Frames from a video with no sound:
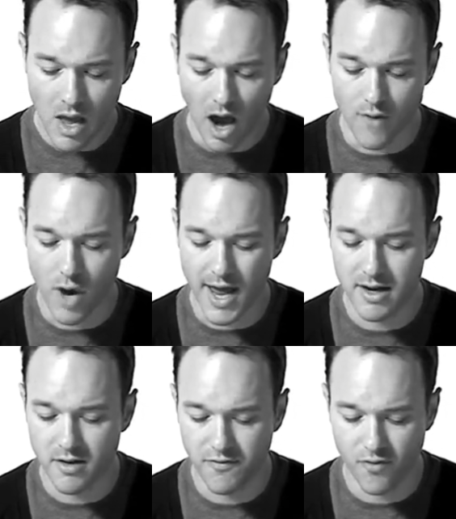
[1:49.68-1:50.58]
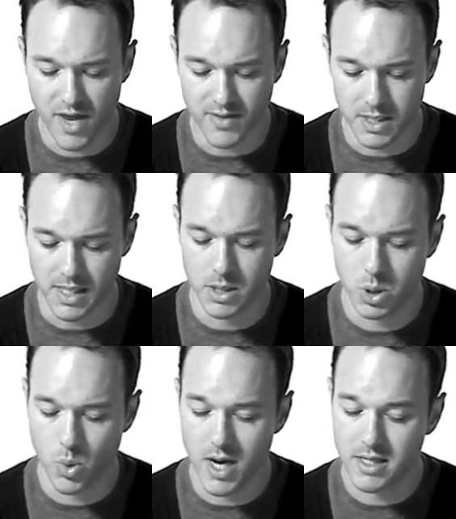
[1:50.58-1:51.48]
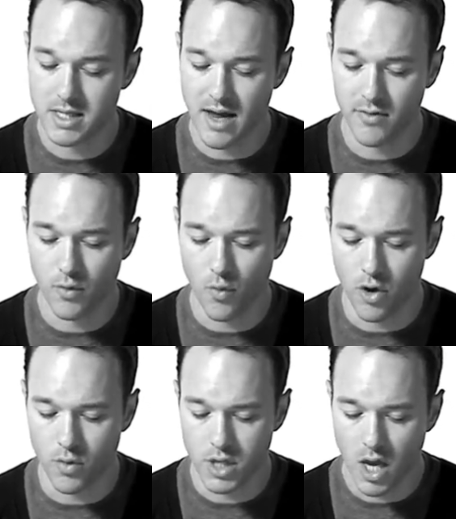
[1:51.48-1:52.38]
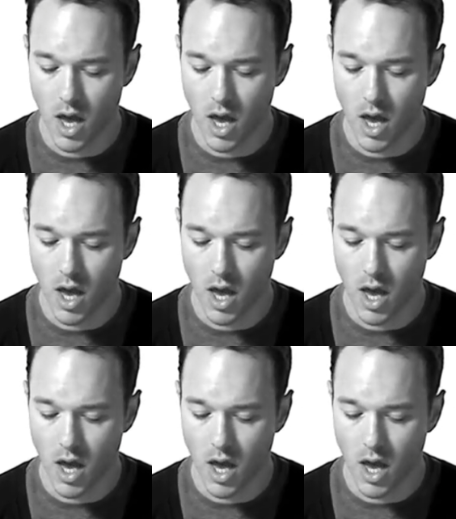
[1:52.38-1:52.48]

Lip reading: I ran in a frenzy straight down the road